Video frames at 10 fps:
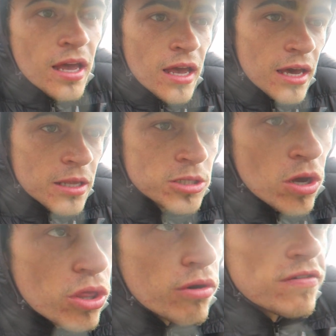and there's
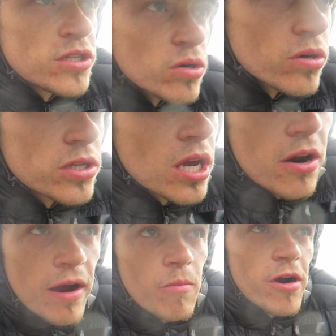no thrift stores
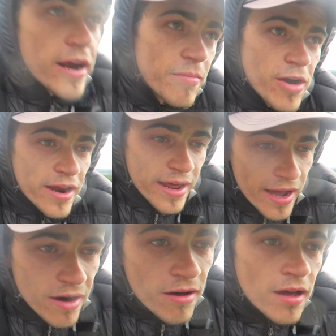around where I am right
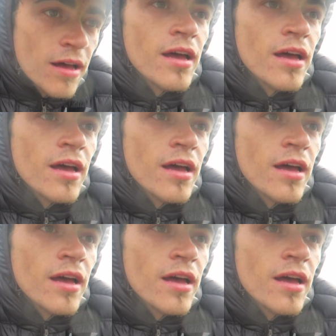now.